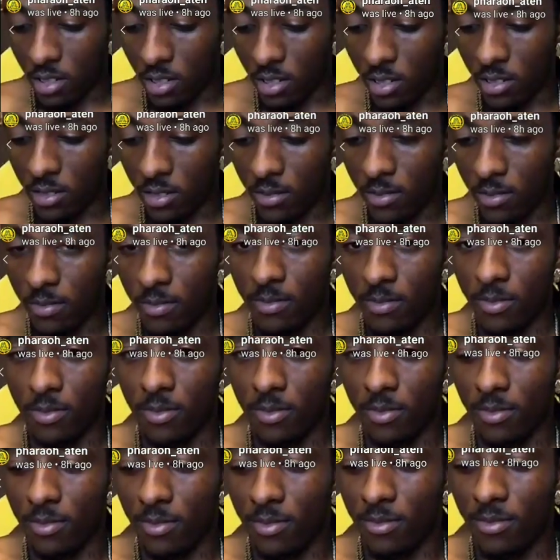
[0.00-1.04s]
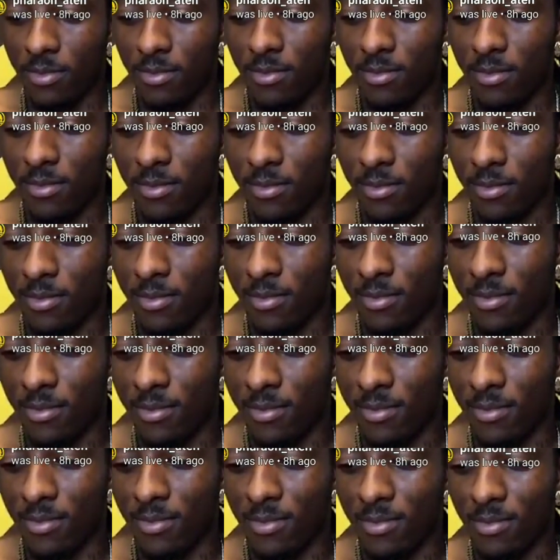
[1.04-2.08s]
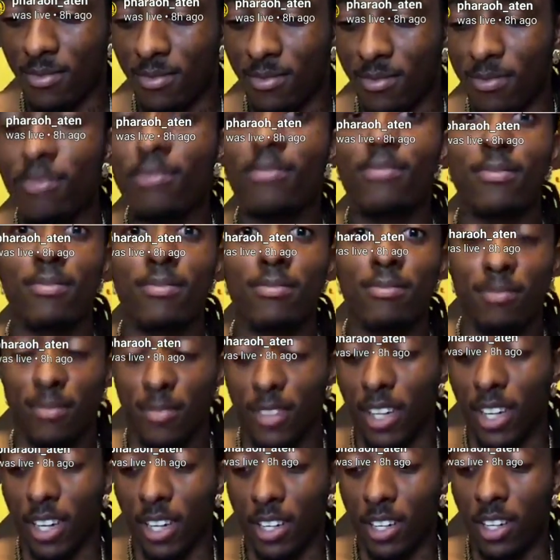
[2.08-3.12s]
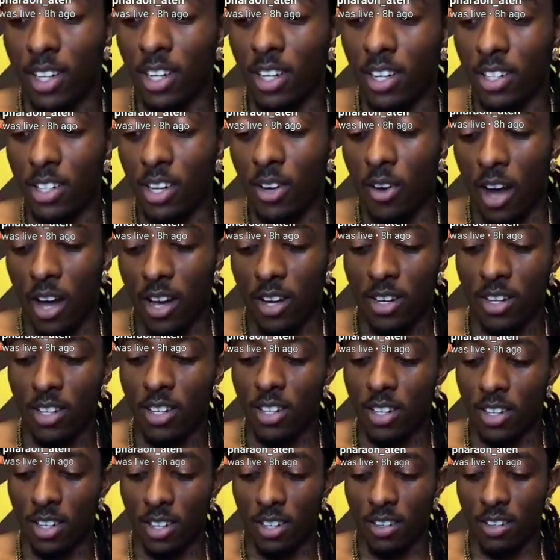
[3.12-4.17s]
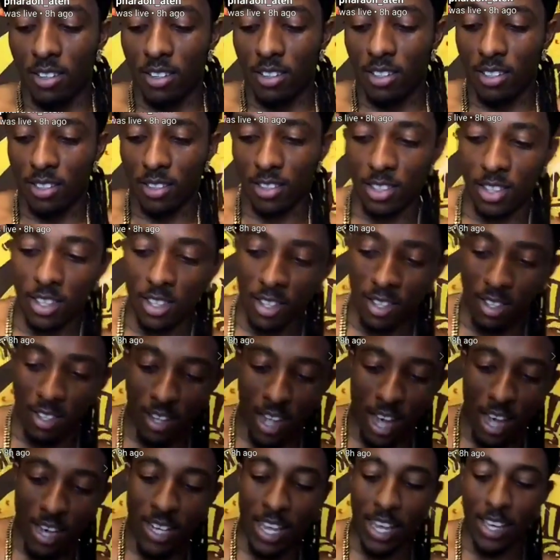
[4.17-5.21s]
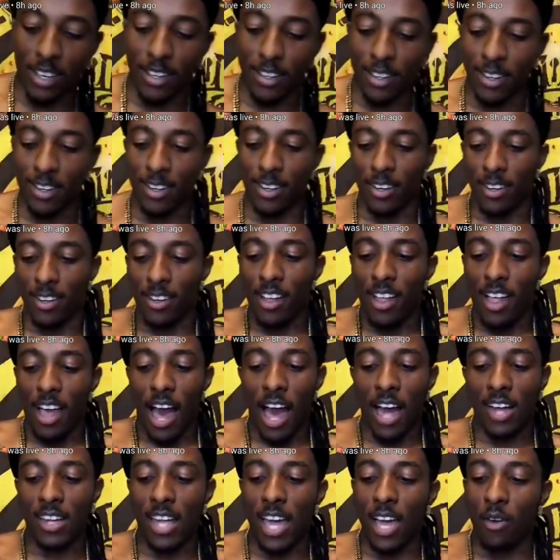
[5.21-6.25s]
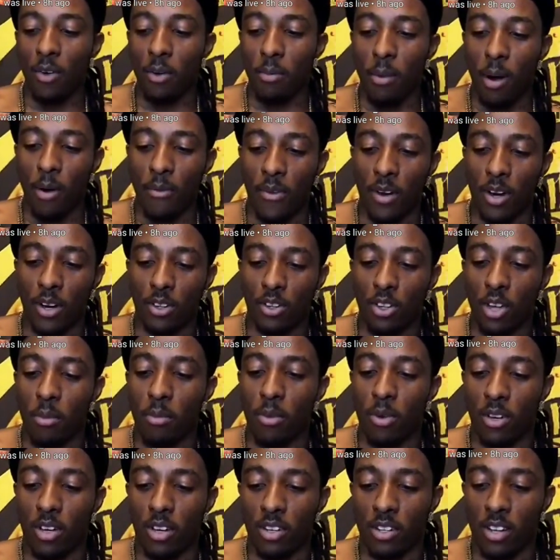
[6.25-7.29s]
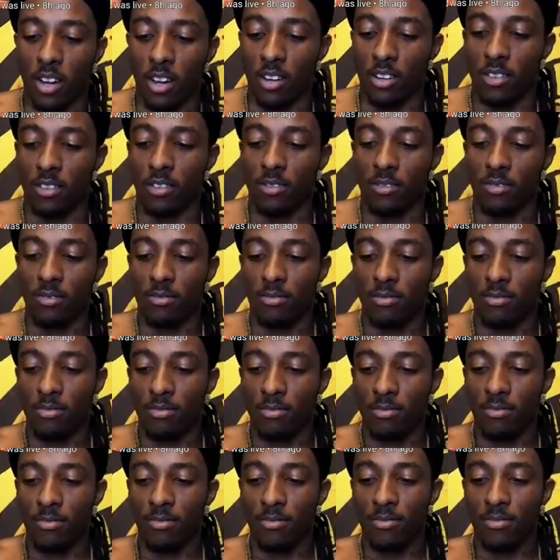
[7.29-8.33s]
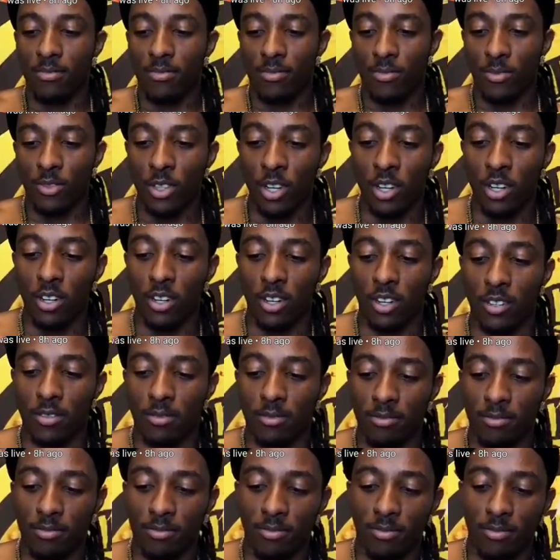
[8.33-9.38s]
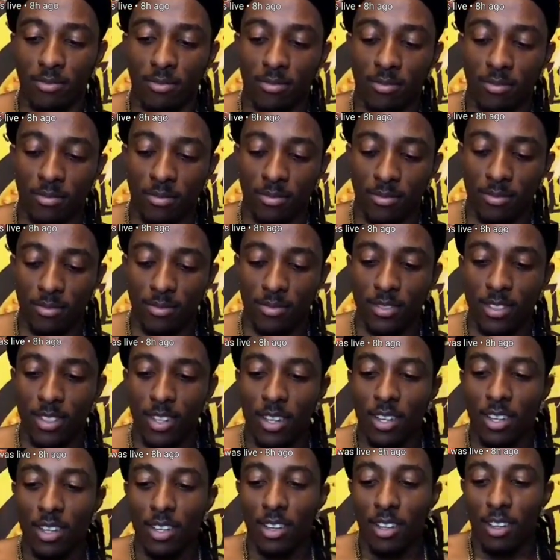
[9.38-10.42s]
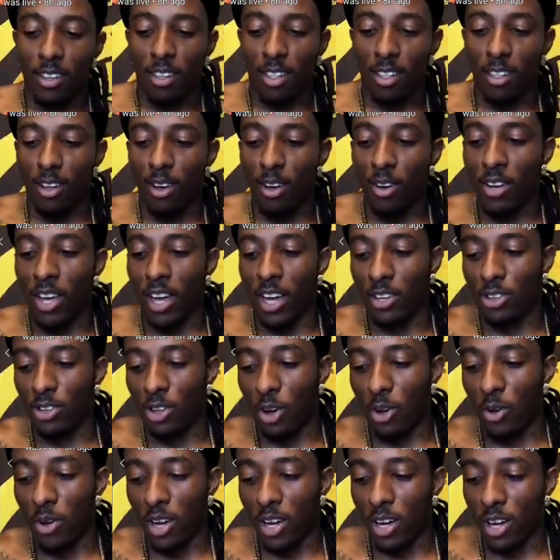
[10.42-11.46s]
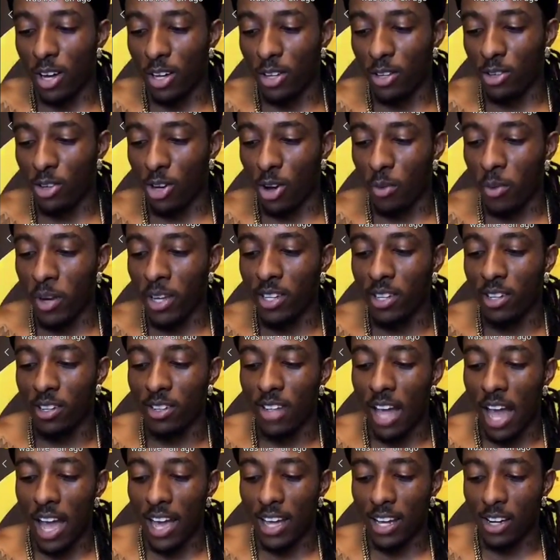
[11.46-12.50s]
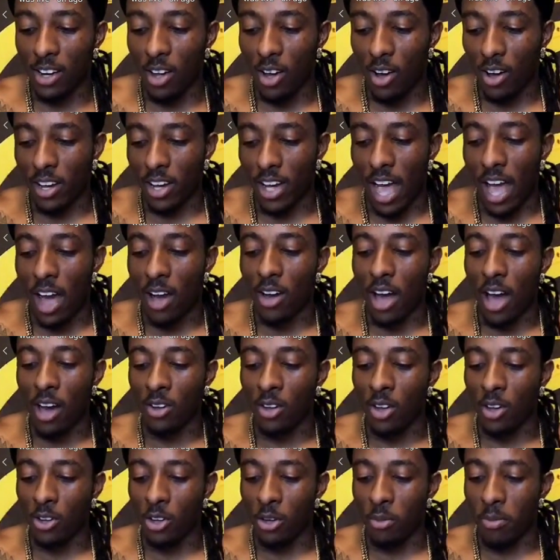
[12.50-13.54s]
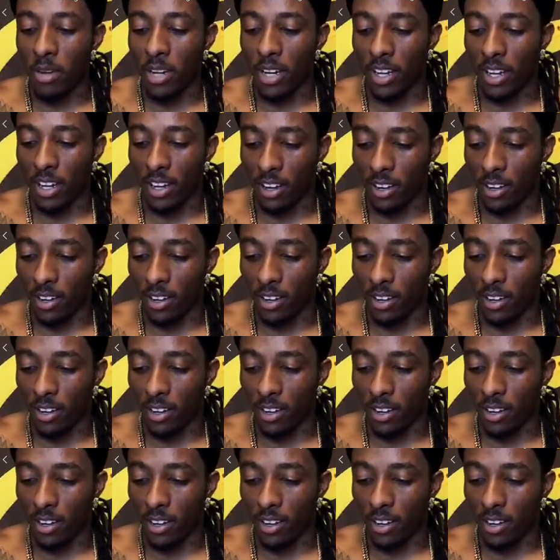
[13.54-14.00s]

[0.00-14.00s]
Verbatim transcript: old. Old girl was just turned up on this bitch. You hear me? Good, dog. good. I like good. I like when motherfuckers come on here turn. Thanks, good. Thanks. What's good though? What's going on, man? Okay, so uh, you know we just dialogue. How, how long you been